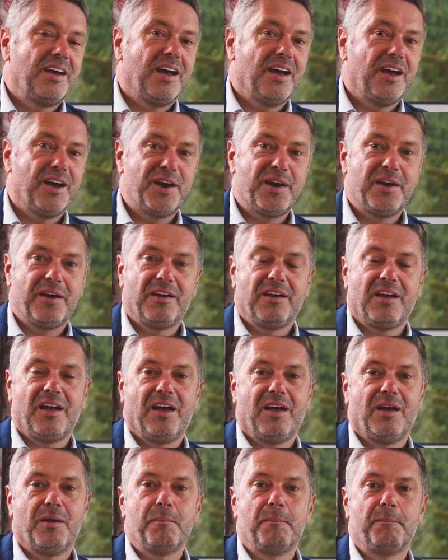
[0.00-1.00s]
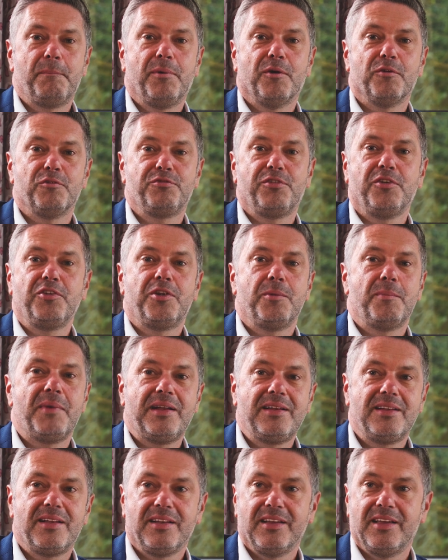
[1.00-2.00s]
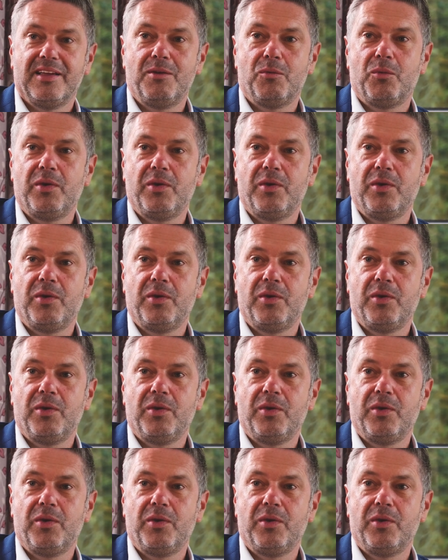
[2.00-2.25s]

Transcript: But fundamentally,